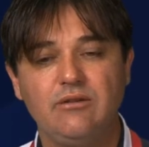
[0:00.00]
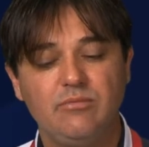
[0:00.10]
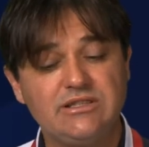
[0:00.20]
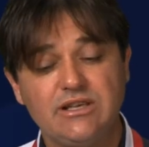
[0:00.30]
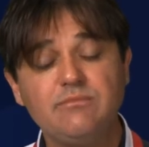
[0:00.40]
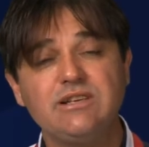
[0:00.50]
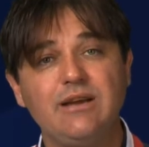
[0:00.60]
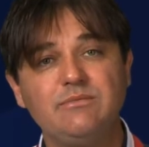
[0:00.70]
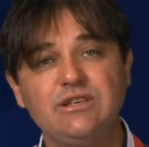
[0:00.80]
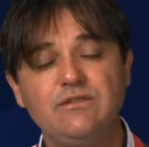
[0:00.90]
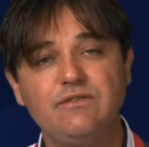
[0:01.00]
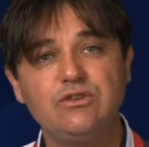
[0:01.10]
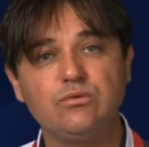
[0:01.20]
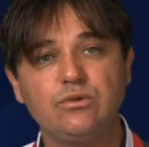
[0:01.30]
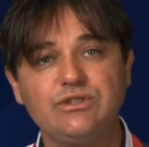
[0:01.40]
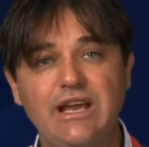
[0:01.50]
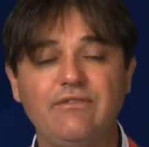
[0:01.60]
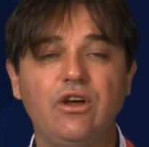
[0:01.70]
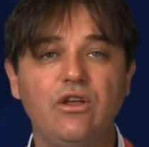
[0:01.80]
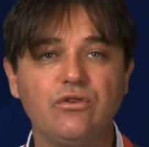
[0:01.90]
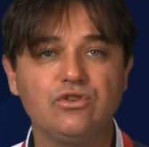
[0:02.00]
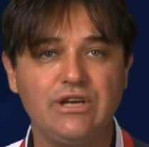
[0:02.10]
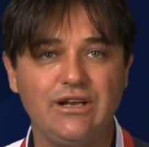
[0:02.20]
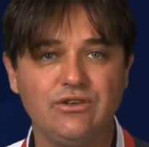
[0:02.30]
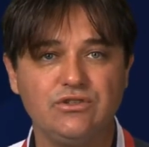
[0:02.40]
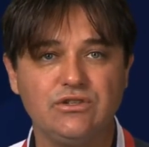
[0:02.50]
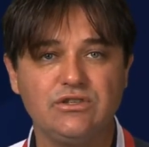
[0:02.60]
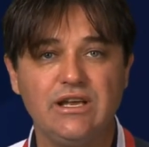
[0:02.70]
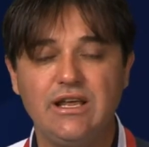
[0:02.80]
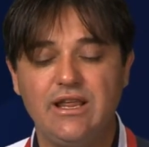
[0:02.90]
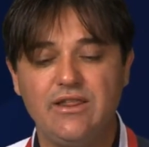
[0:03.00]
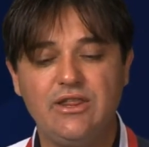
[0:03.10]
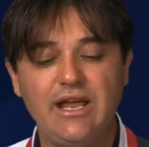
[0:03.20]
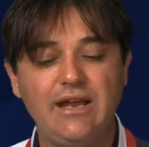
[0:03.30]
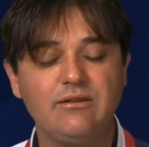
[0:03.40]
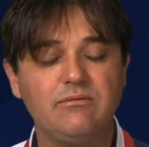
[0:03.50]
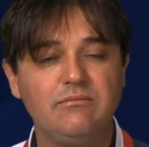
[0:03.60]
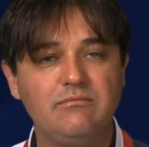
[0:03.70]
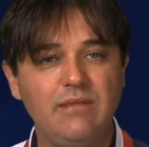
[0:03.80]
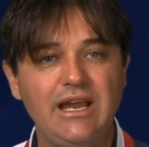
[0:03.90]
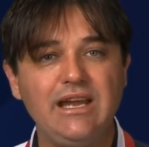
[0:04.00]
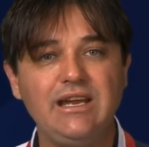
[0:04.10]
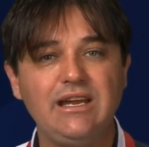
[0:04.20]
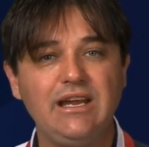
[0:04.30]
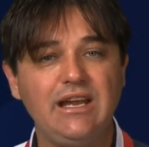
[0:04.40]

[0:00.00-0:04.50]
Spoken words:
But sometimes individuals have other challenges that may